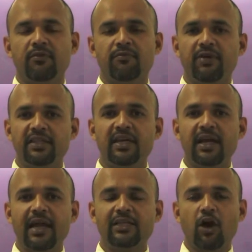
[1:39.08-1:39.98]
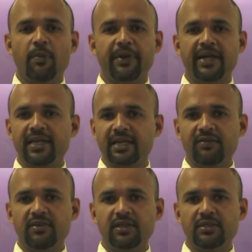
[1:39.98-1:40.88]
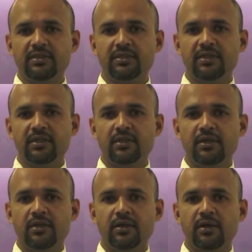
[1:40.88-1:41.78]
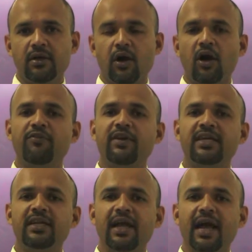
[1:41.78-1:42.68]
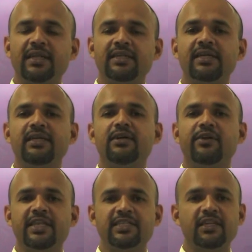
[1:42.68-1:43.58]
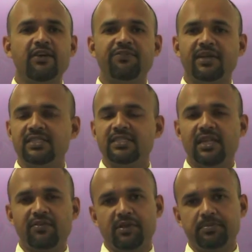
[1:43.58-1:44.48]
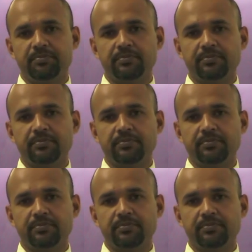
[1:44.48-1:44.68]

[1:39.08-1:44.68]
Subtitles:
whether at the operating level or whether at the raising of funds level.